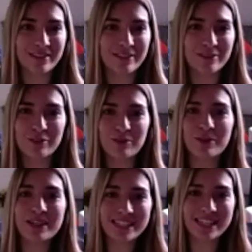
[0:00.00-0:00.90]
not
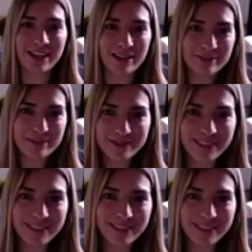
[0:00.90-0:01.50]
waste time